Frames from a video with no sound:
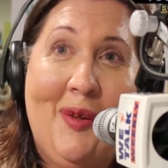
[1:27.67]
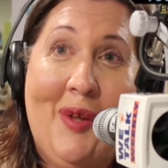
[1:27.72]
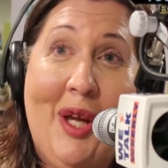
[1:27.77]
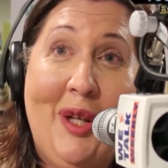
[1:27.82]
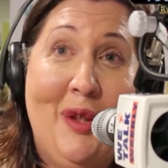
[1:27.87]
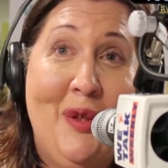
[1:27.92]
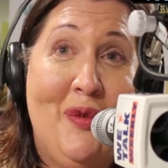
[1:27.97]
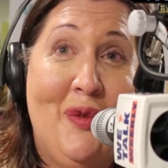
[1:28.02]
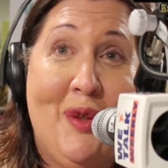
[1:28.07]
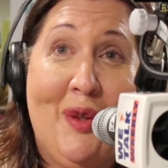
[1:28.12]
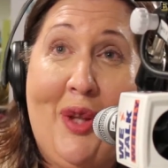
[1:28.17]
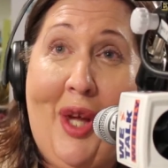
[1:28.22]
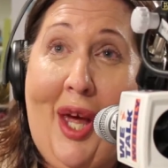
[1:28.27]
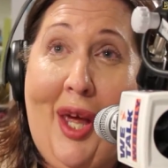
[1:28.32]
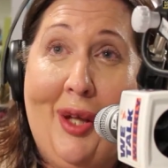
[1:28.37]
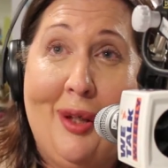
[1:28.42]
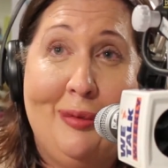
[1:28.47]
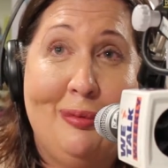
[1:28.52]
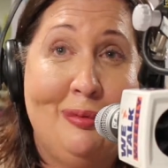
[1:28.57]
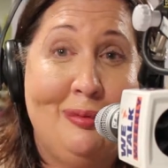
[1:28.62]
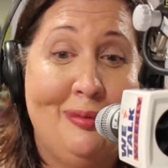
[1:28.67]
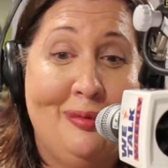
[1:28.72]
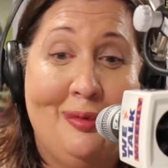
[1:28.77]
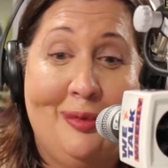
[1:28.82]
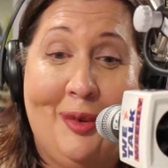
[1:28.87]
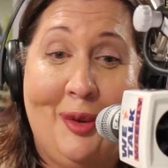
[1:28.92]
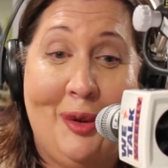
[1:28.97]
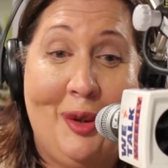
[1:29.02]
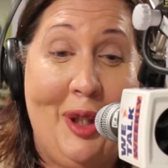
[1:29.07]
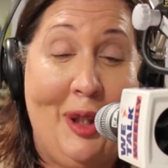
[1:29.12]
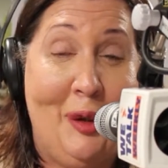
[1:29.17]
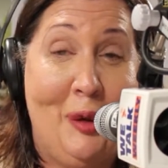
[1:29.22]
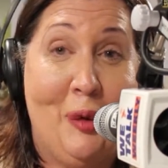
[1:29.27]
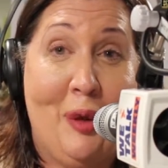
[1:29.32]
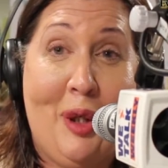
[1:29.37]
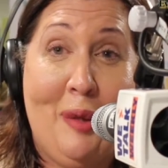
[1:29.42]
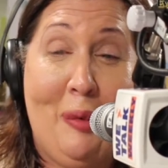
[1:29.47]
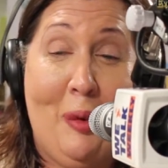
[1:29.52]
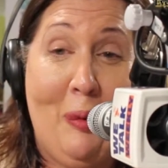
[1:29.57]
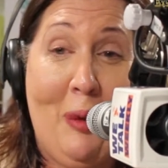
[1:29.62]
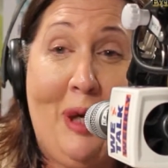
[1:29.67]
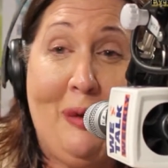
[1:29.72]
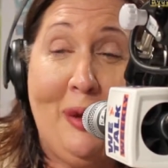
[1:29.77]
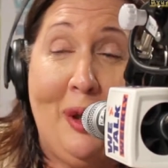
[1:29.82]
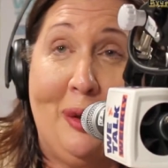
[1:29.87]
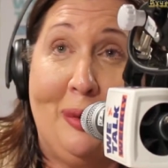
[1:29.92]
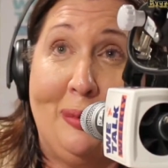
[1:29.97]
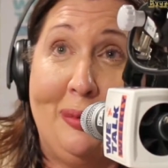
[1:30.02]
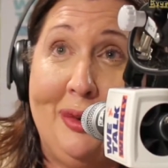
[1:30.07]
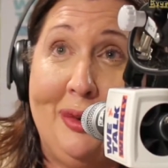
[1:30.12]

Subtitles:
Thank you for that incredible welcome.